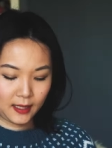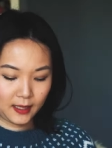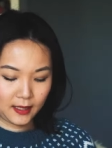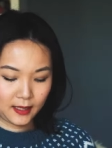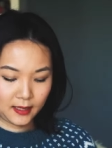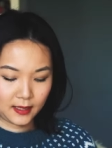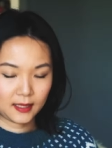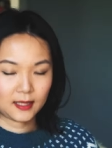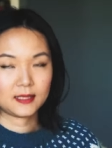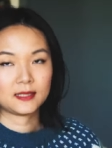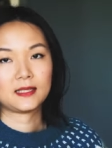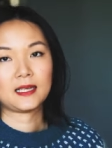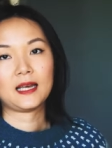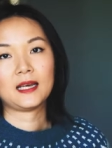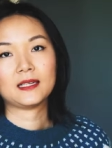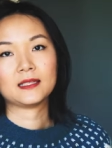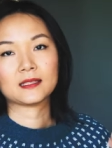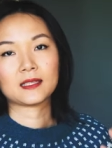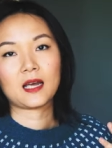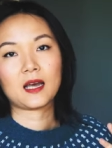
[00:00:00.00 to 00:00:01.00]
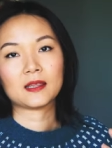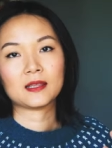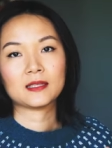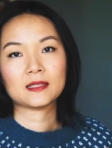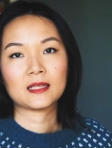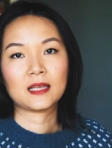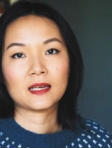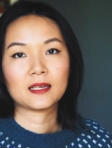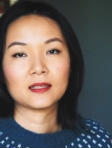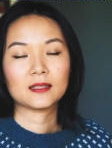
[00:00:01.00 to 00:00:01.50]
and it has got
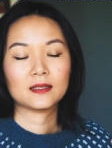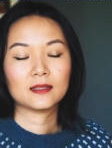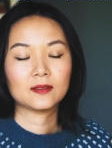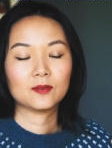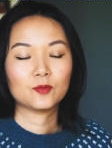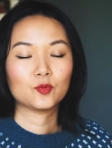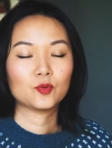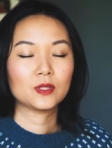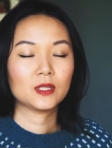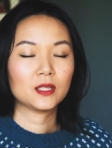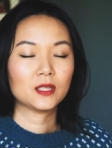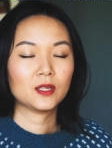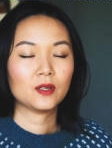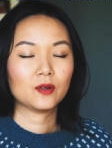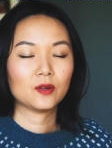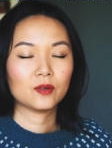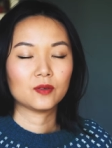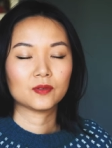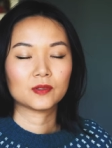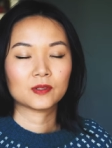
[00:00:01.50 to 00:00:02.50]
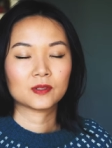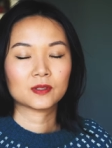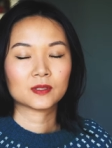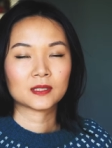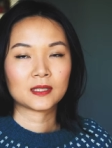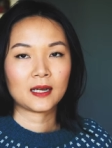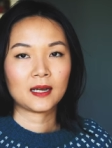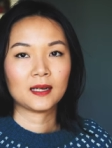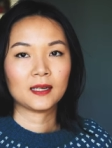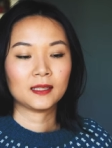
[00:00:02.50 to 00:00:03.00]
this like really
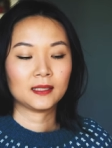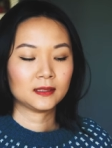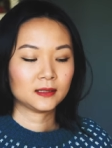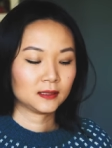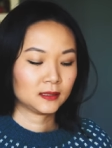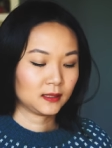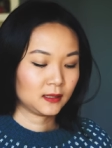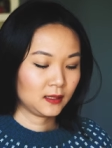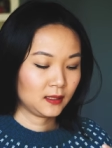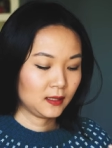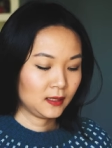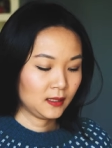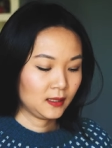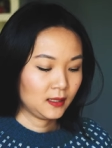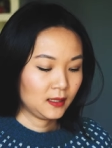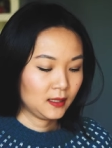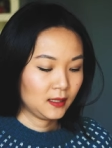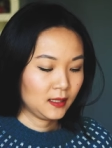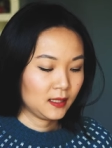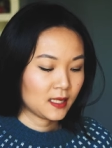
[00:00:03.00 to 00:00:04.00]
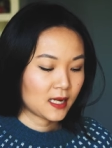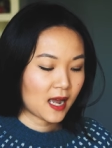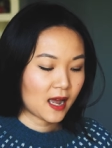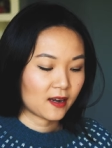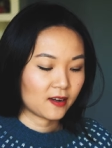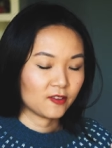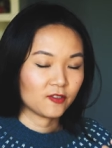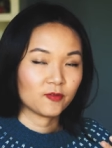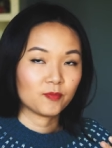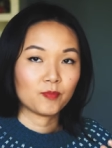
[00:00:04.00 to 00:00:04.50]
oversized
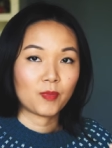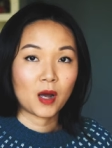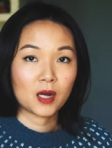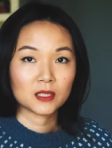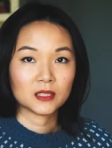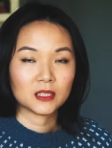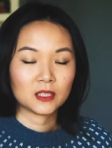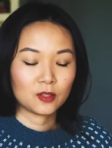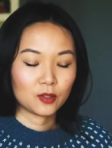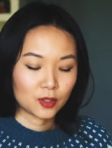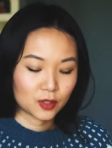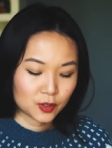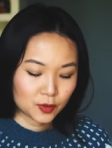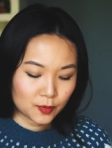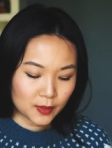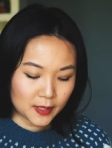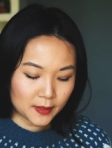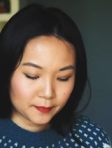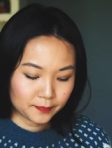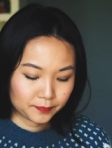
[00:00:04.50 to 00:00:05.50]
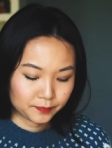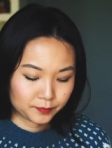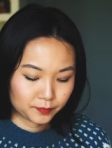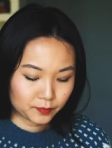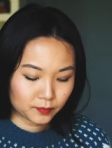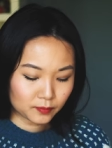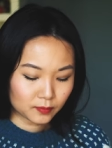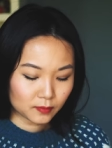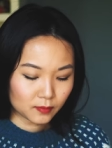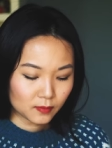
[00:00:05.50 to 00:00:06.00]
kind of boxy look to it.
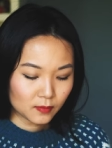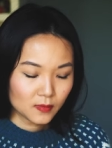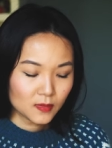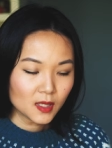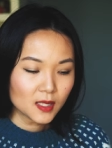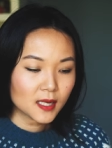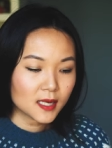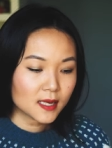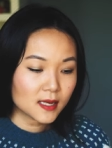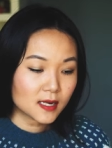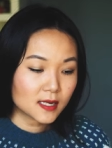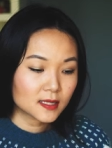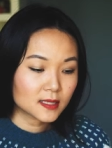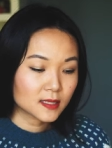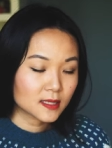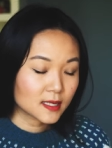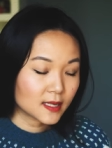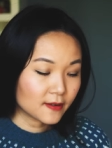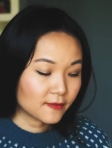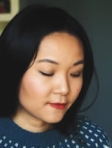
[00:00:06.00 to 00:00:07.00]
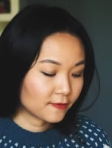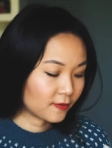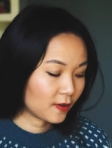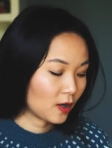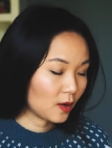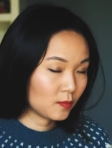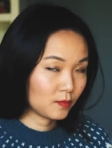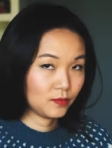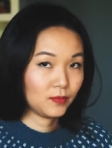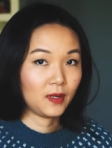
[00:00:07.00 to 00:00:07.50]
It is knit
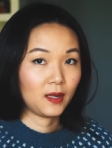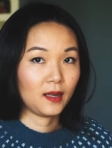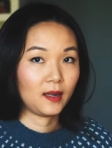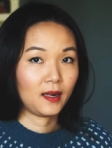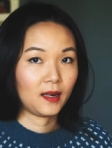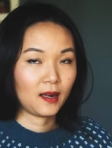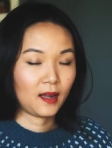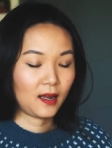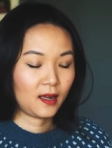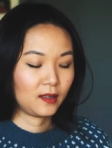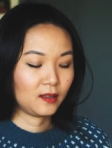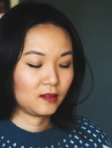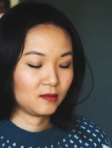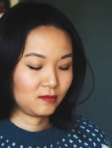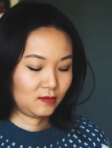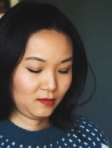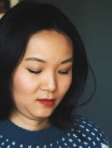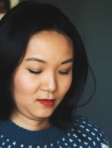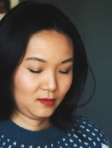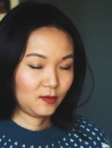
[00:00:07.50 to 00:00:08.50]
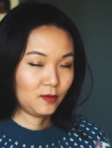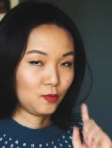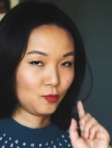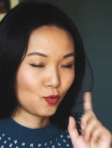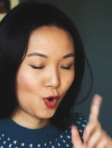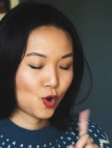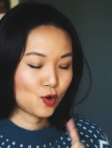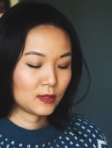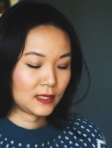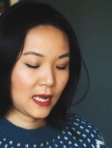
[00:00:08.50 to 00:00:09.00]
from, and I
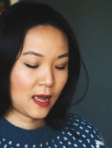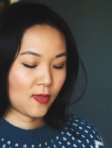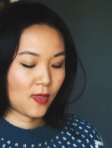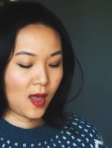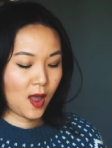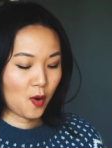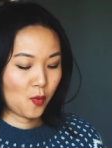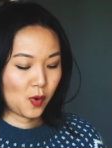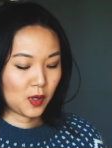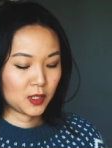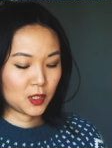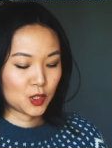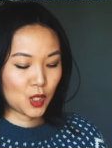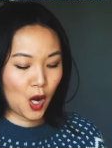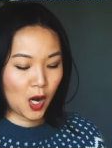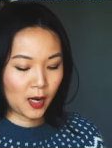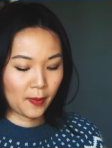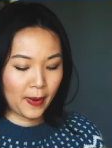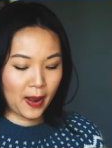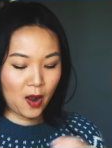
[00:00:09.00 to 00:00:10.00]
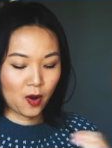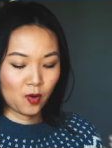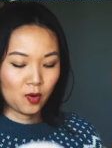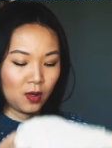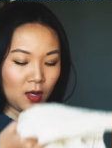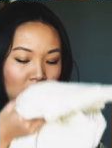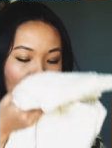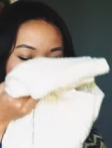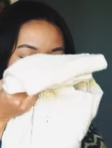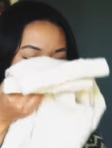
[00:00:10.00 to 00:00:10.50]
wrote down that I wanted to talk about
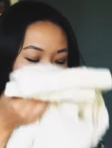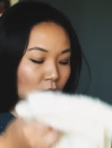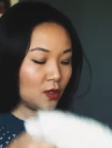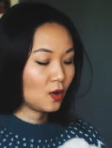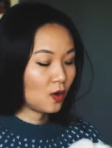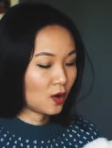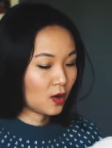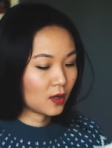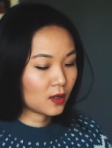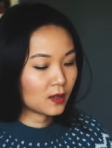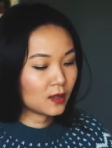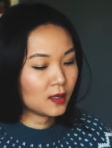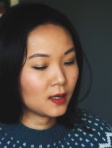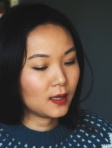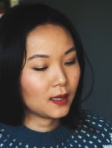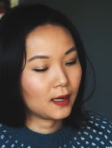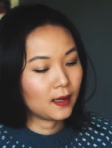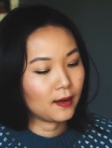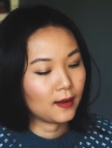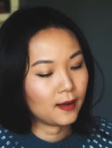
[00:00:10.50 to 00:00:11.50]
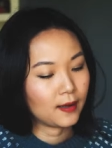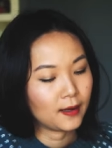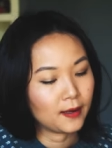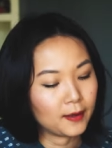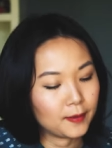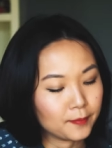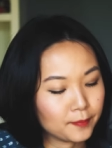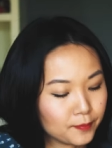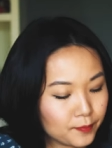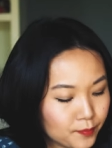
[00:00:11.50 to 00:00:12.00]
the yarn.
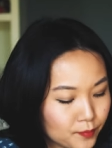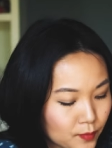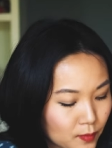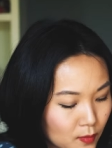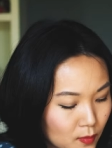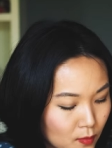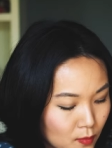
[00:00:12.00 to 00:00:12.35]
Um,